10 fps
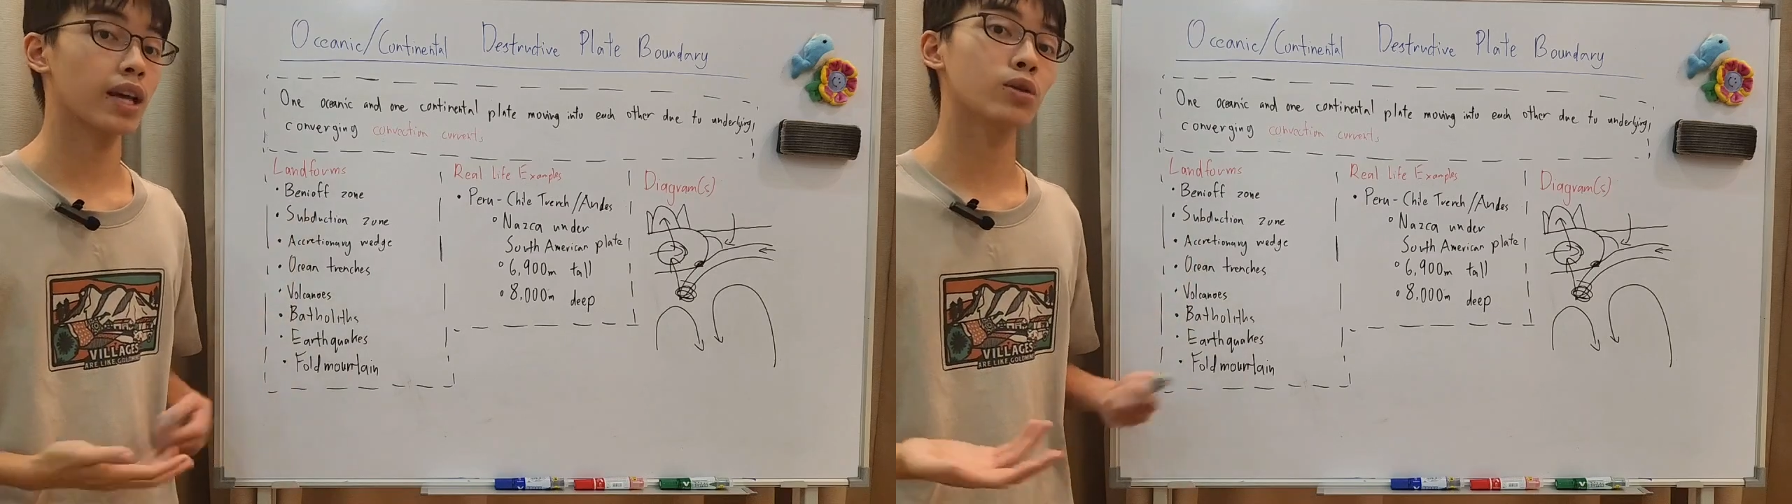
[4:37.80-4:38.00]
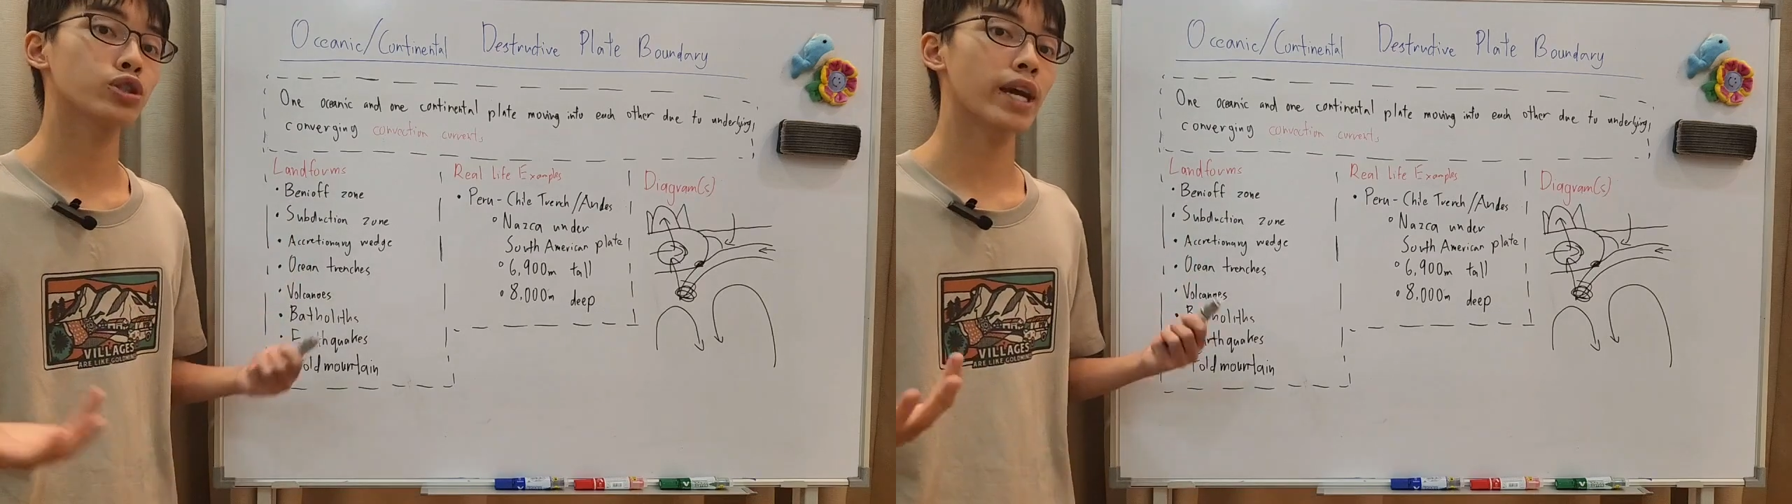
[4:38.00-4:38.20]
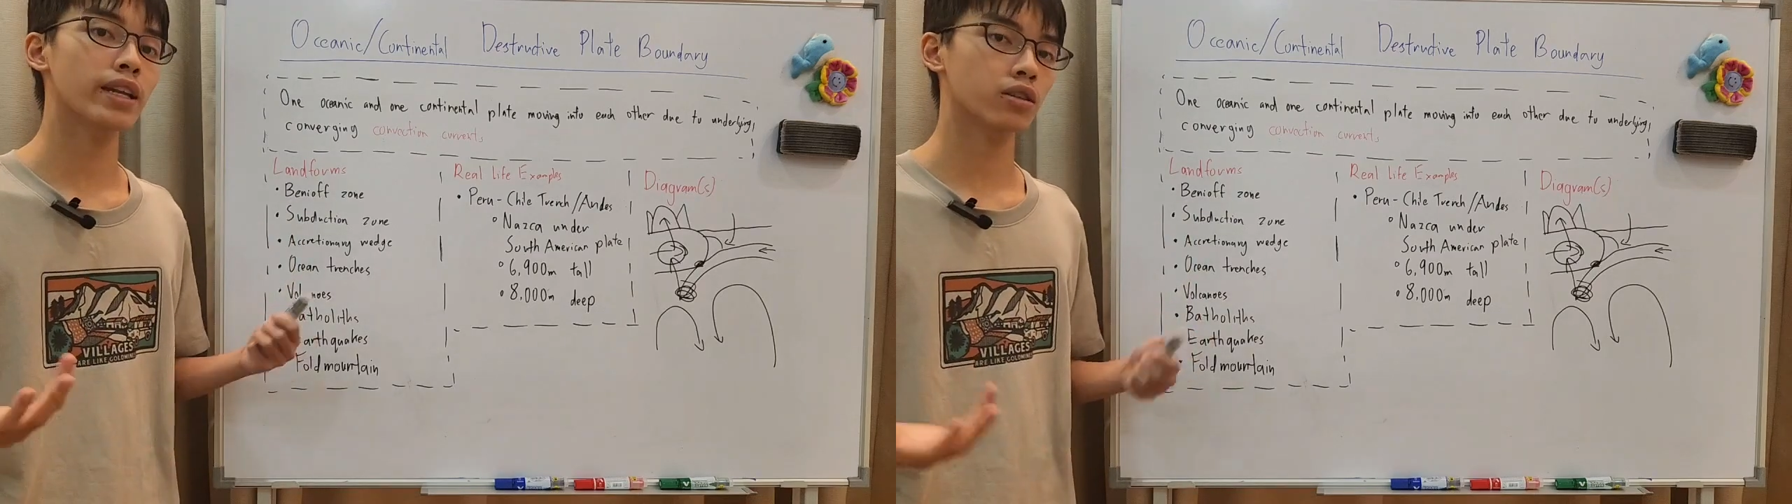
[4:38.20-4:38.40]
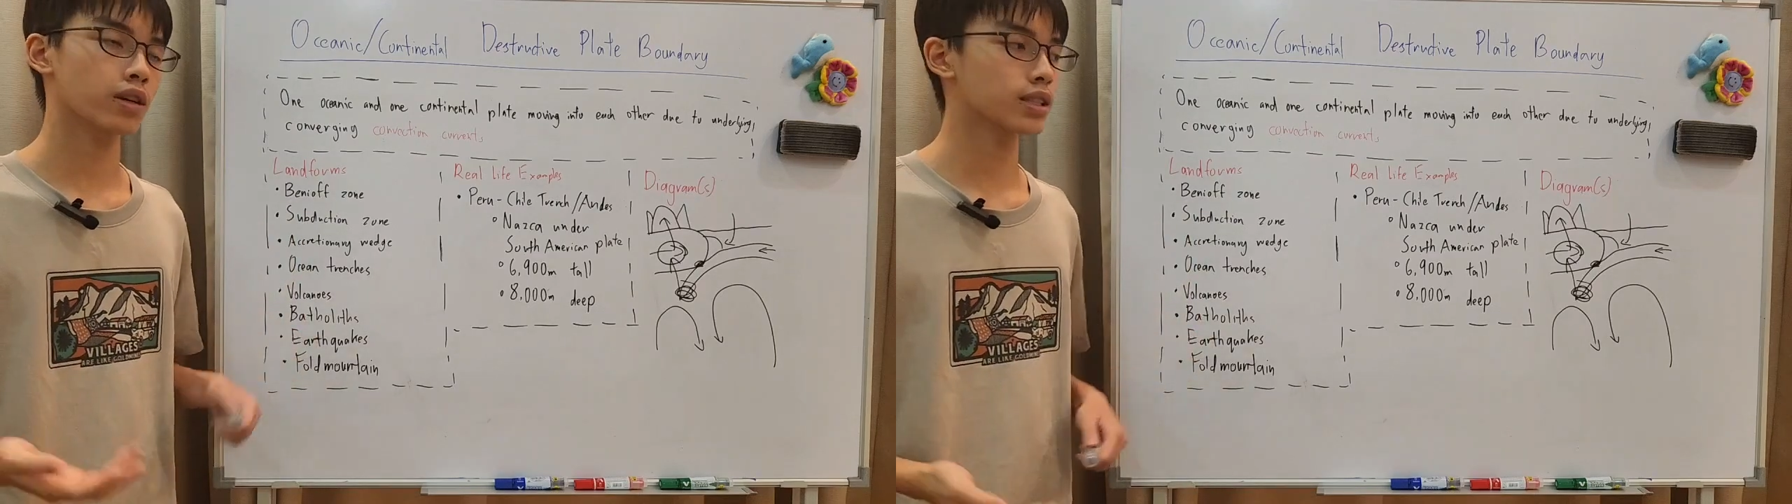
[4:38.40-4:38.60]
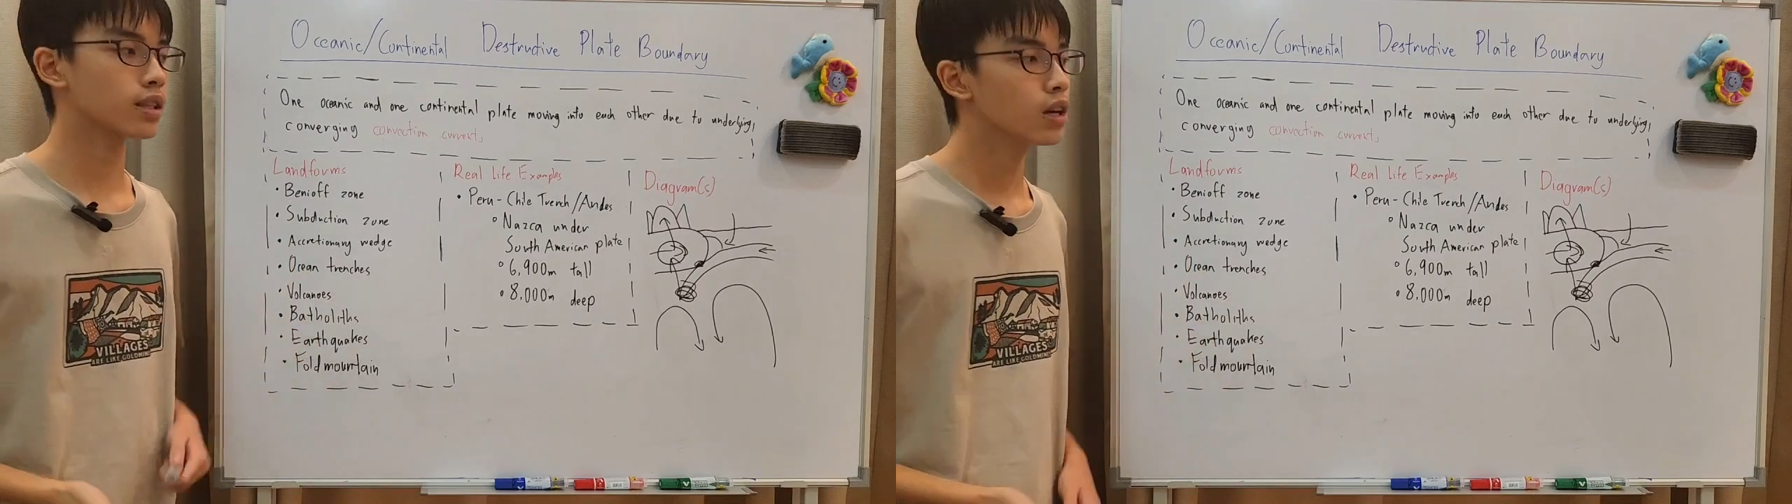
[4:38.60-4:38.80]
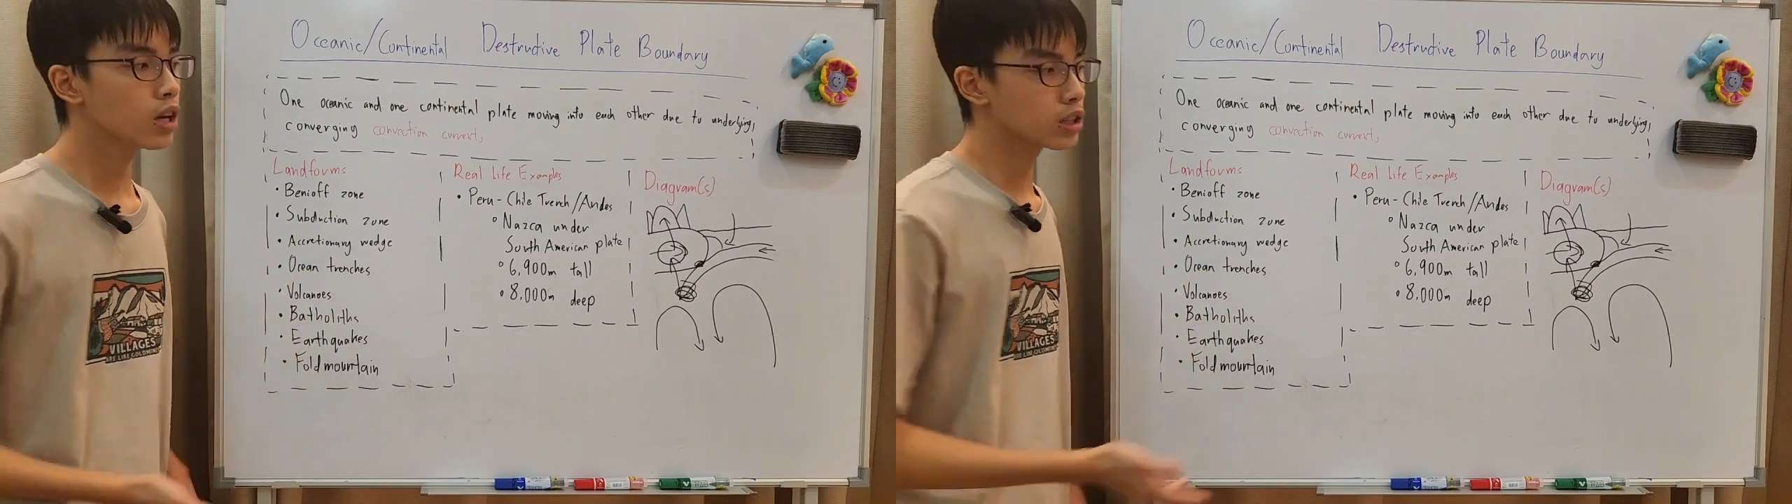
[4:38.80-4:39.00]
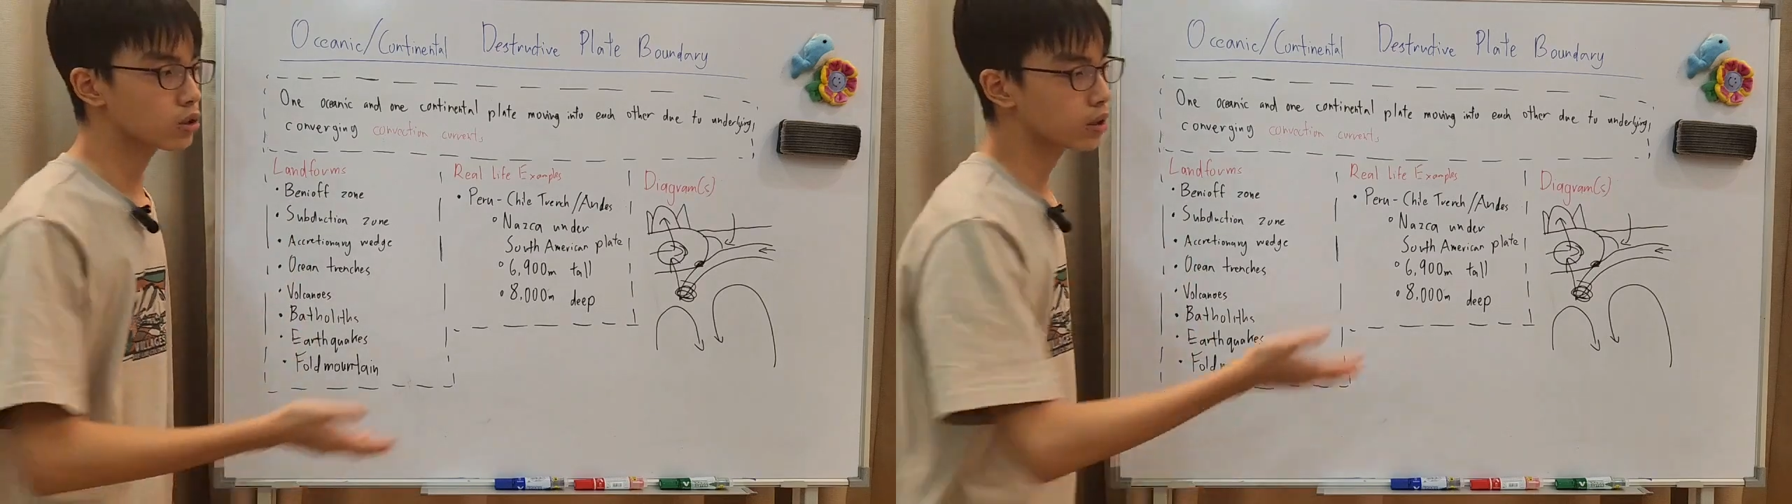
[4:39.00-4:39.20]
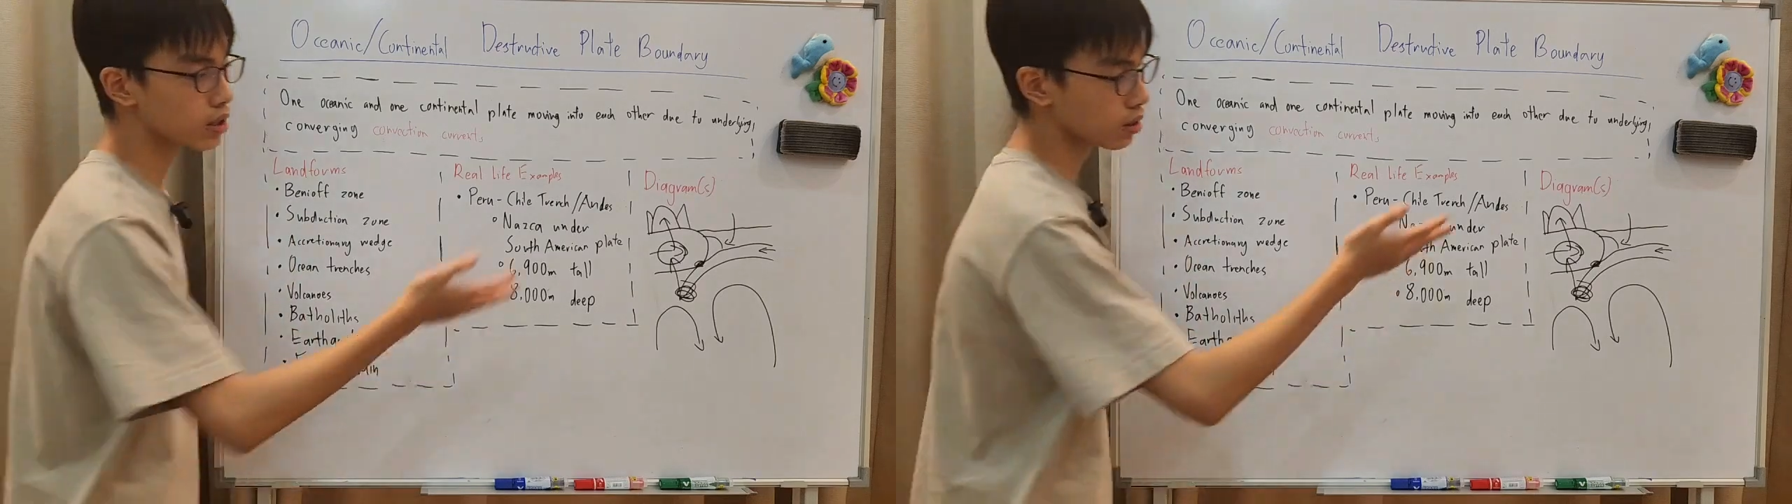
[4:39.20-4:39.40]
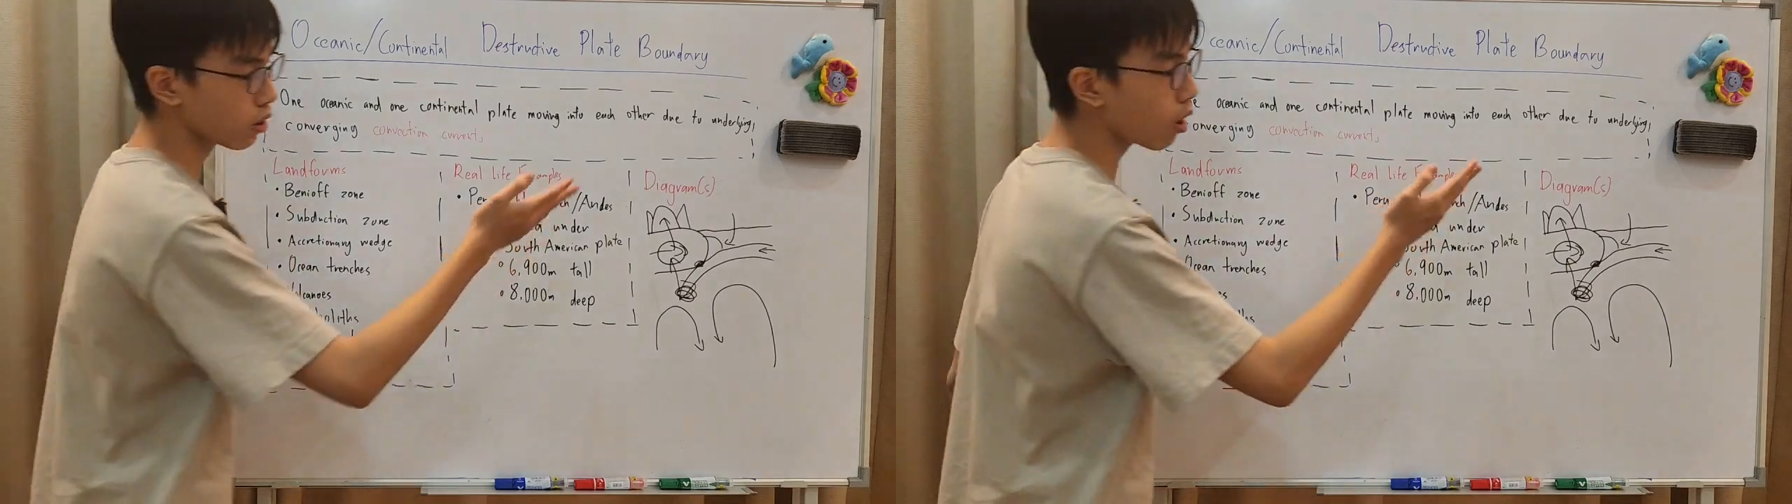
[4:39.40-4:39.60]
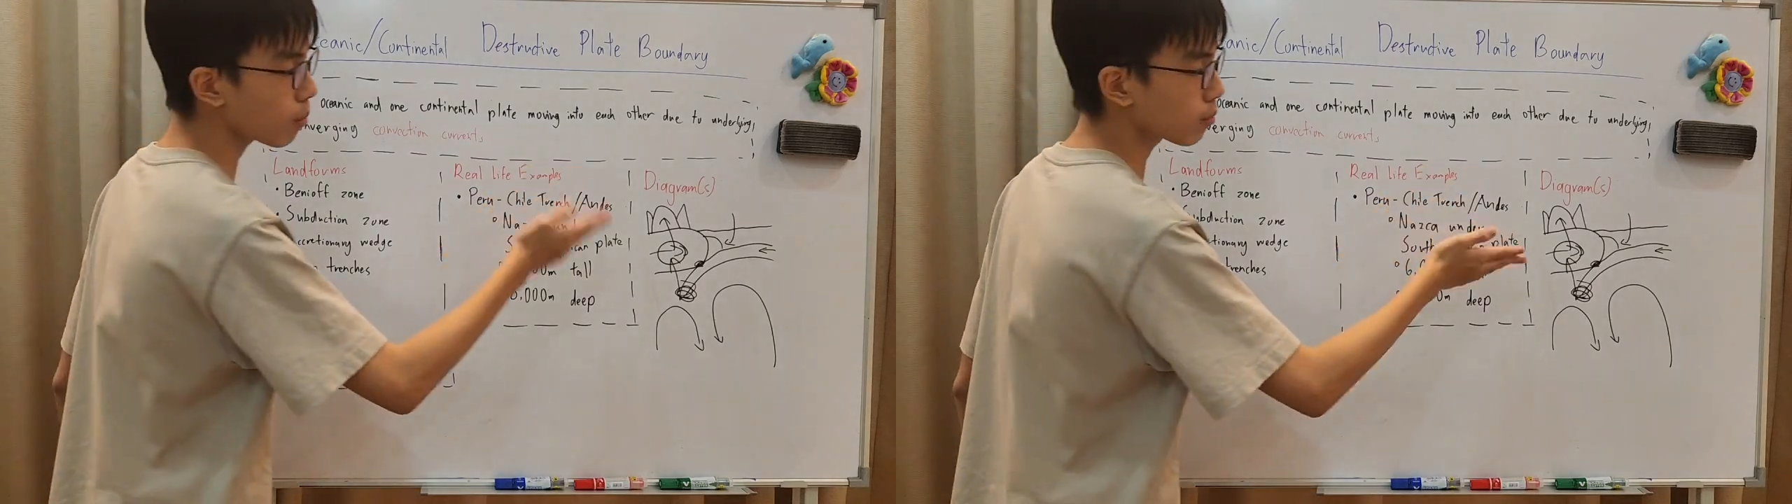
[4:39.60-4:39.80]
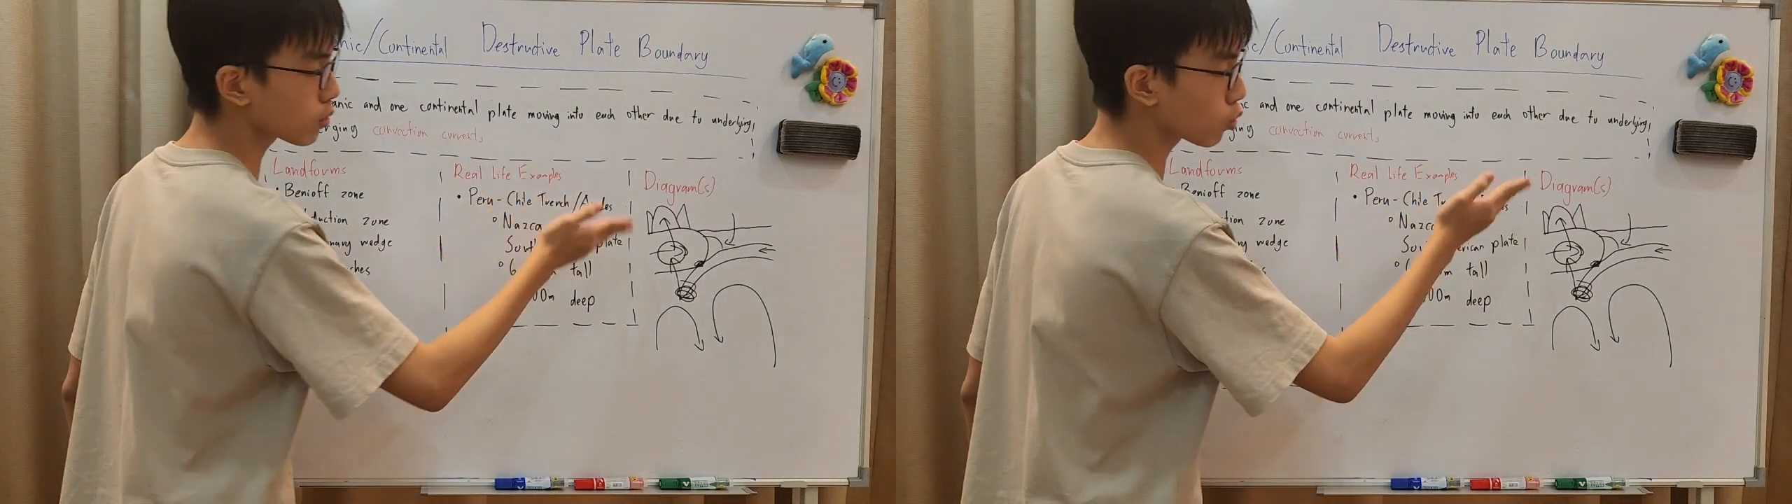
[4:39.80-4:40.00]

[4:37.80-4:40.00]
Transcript: oceanic crust, so there's not